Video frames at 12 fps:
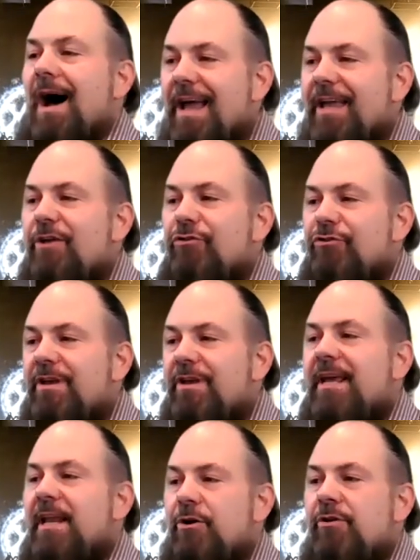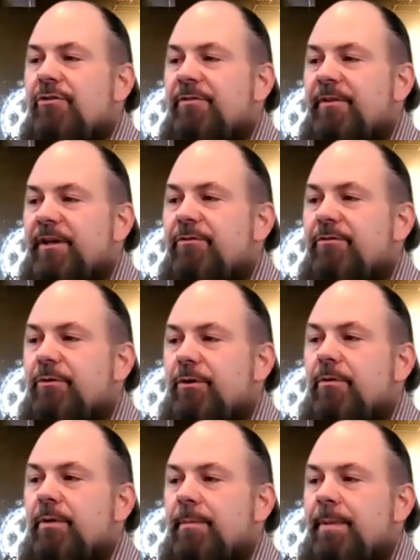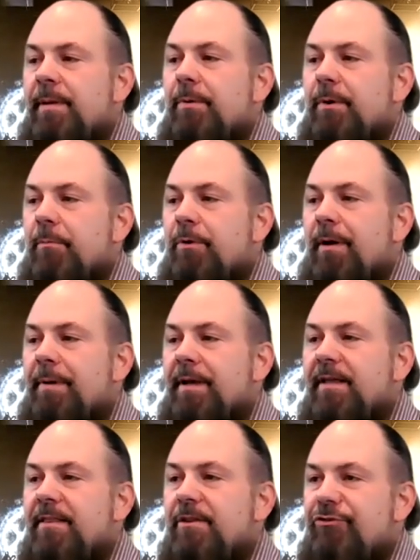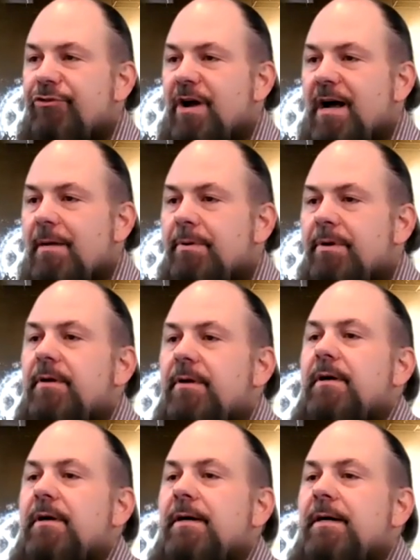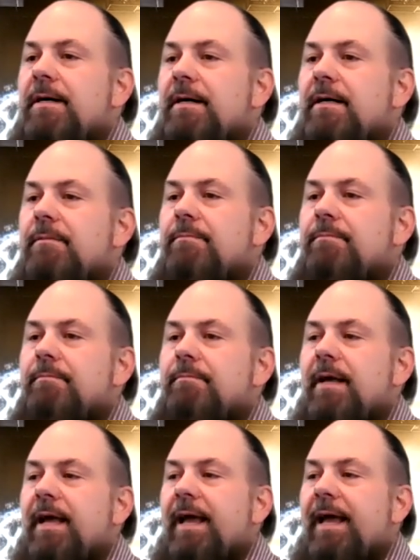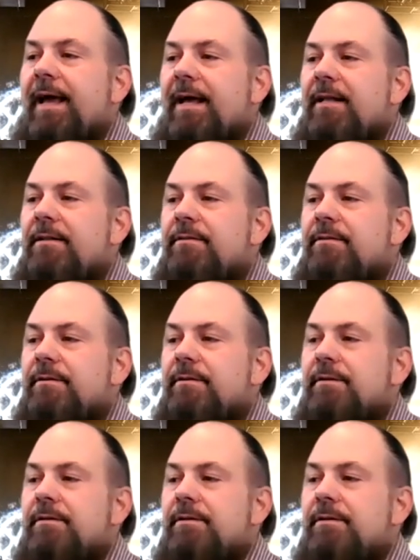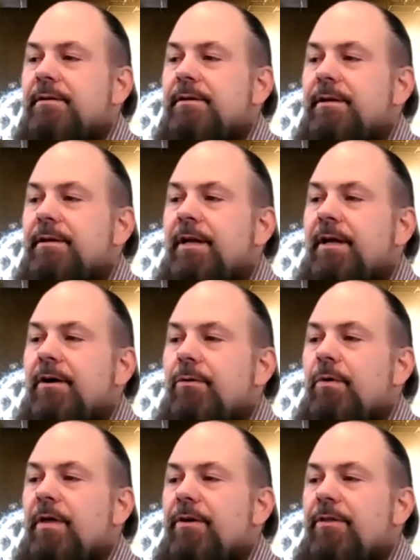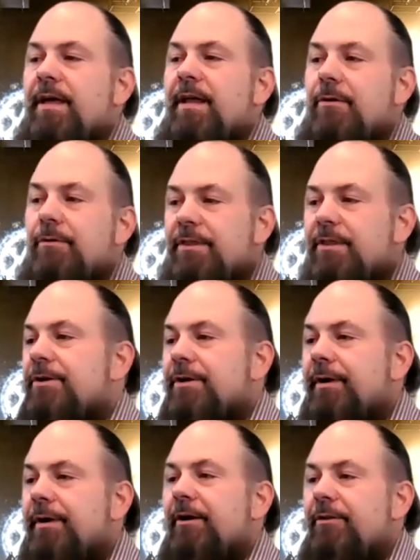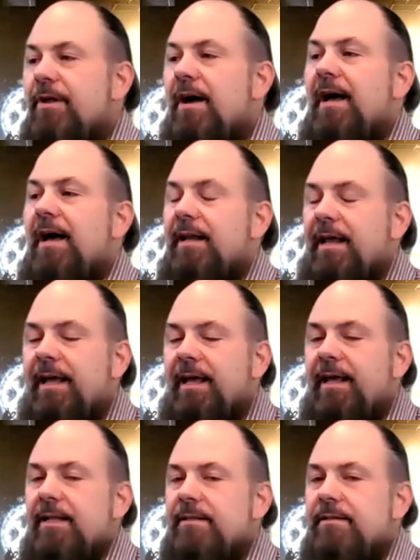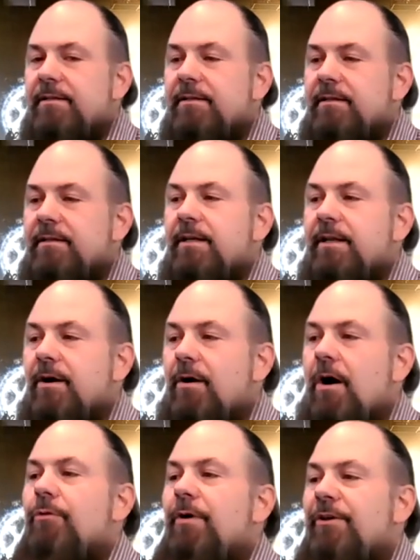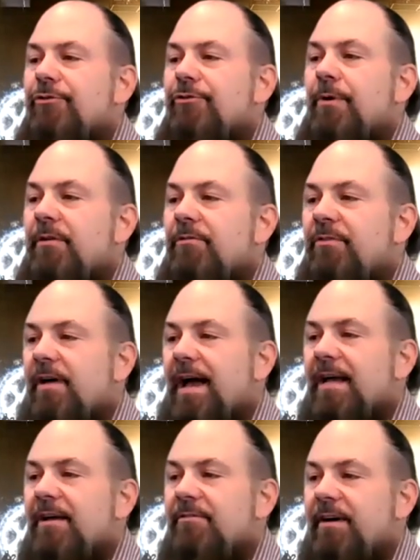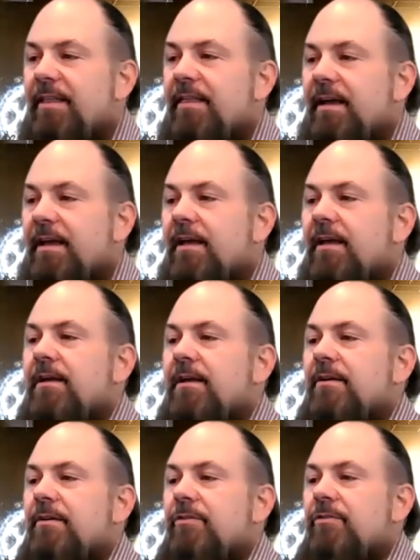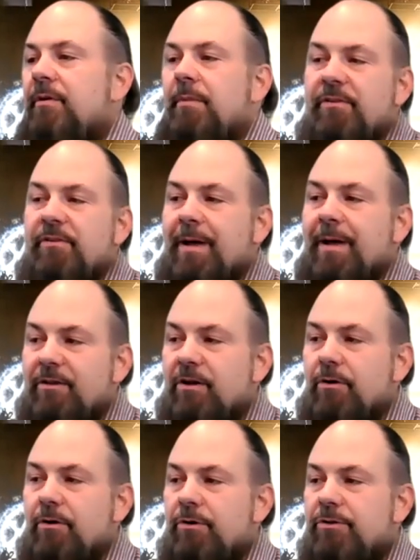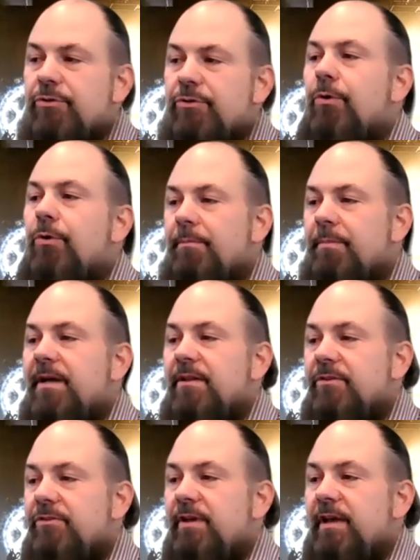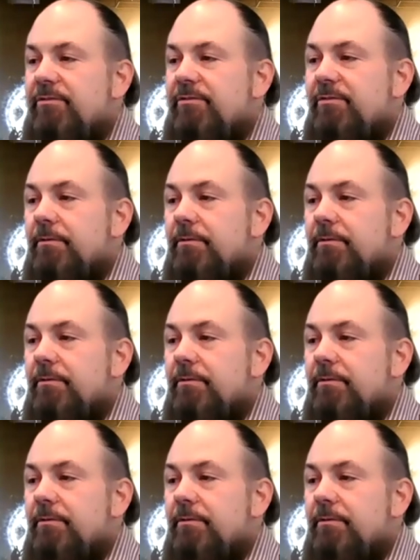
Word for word: I usually get a good feel for it when people are prepping in the shop. Um, and, you know, whether they know what they're doing or not. And, you know, I'll raise a red flag if I think somebody's about to go on tour and be unsafe.